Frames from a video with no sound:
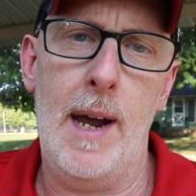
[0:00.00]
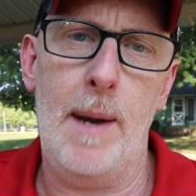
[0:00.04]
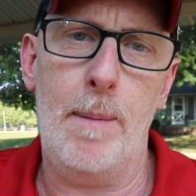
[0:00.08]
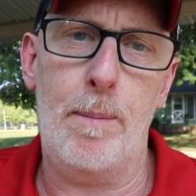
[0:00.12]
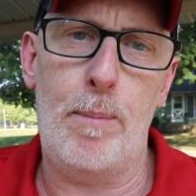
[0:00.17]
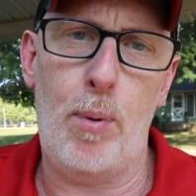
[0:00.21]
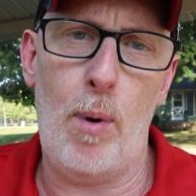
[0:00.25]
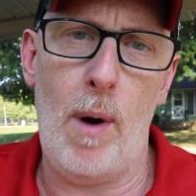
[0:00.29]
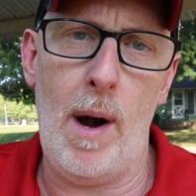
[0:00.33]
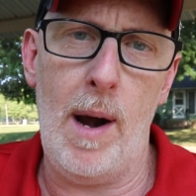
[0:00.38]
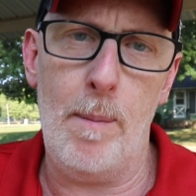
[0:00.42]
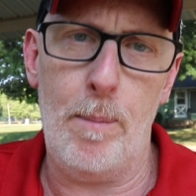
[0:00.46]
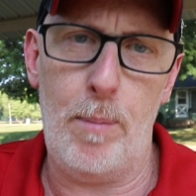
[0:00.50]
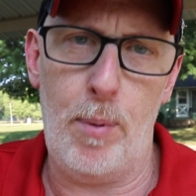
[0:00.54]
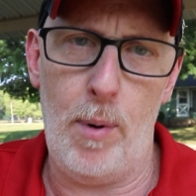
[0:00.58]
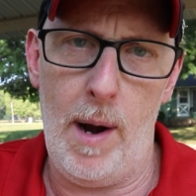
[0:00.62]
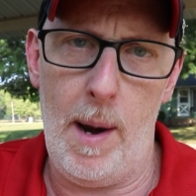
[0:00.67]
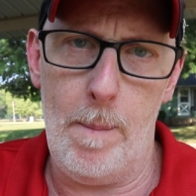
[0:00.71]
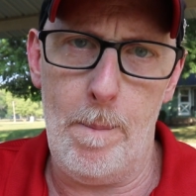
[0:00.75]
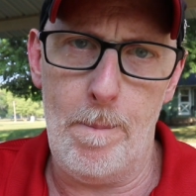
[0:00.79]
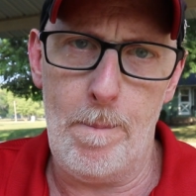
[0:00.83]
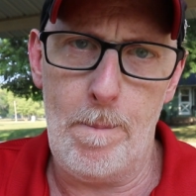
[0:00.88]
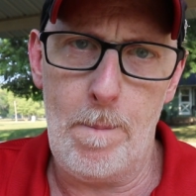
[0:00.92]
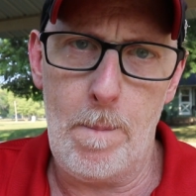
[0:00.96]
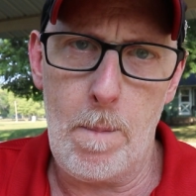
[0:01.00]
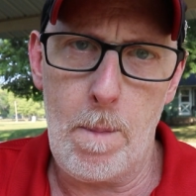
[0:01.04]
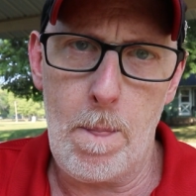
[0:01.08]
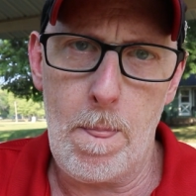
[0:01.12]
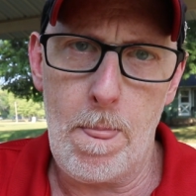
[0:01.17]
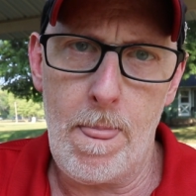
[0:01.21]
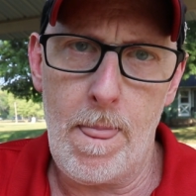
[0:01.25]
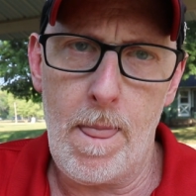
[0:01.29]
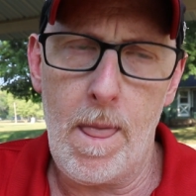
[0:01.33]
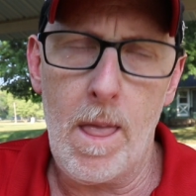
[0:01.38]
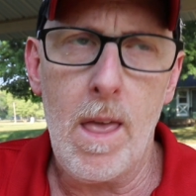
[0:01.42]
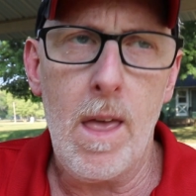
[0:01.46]
at Prime Prep.
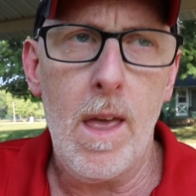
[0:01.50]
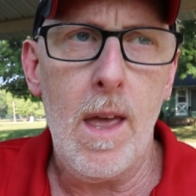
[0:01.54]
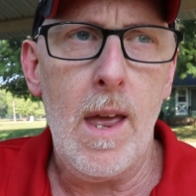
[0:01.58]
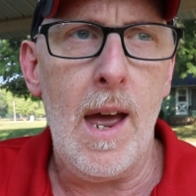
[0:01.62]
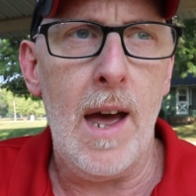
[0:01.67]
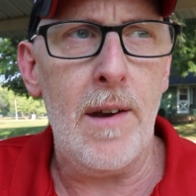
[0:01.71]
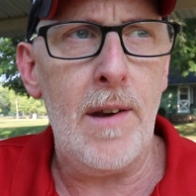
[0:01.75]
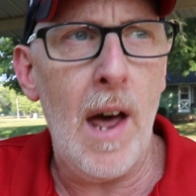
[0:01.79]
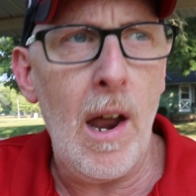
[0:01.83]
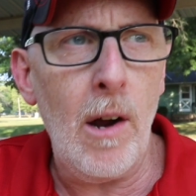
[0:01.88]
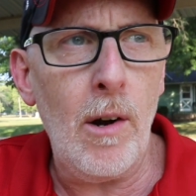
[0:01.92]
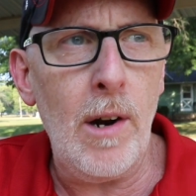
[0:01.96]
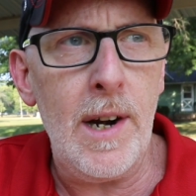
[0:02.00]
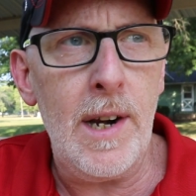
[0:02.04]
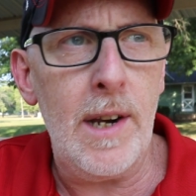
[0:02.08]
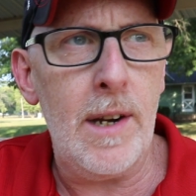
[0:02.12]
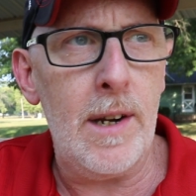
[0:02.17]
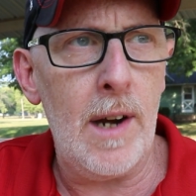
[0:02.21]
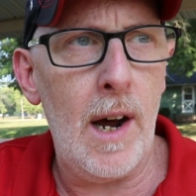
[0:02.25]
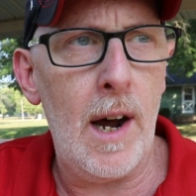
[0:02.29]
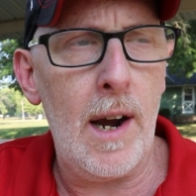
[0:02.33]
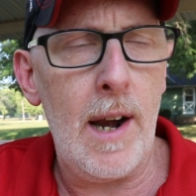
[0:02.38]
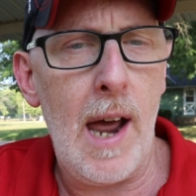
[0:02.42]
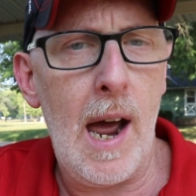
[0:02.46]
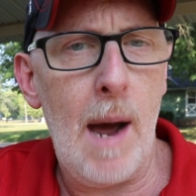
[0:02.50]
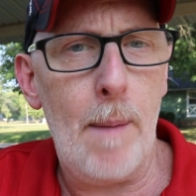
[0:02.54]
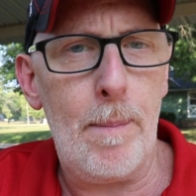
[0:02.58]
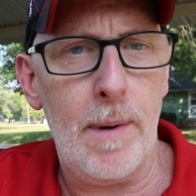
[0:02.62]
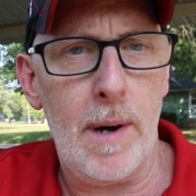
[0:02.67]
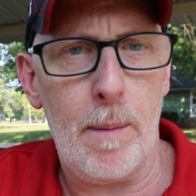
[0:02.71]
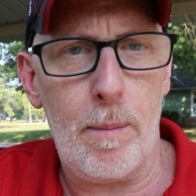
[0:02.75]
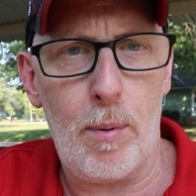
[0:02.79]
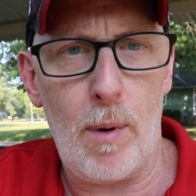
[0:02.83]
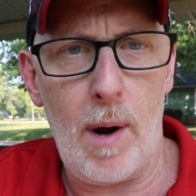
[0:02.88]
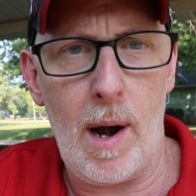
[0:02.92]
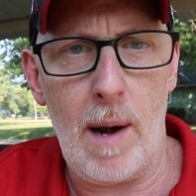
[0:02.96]
And not only did it not happen
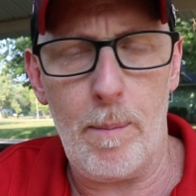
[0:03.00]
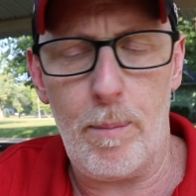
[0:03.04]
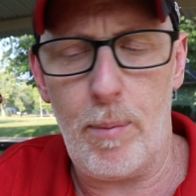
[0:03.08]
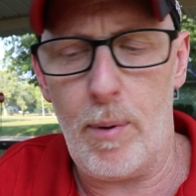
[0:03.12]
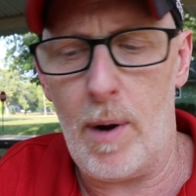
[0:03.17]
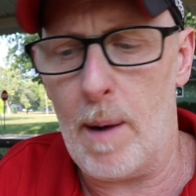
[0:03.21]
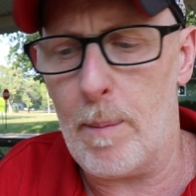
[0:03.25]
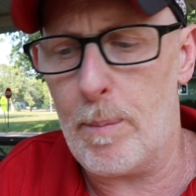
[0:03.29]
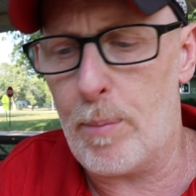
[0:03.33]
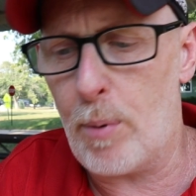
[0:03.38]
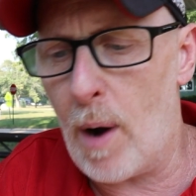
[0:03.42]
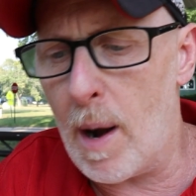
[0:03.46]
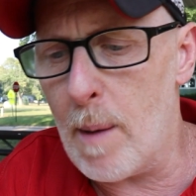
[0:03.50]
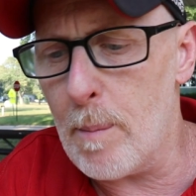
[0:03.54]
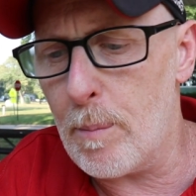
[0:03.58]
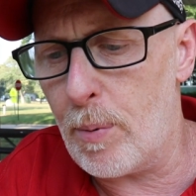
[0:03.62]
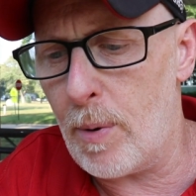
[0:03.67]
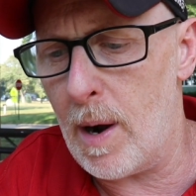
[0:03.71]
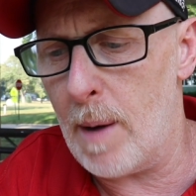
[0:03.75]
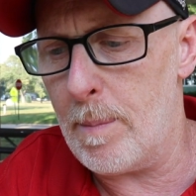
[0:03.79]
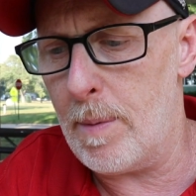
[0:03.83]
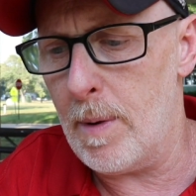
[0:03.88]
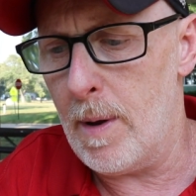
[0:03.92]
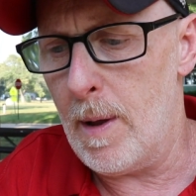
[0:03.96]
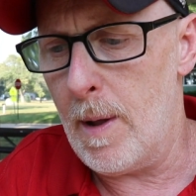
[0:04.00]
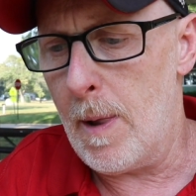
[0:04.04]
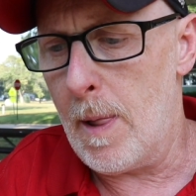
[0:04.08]
at Prime Prep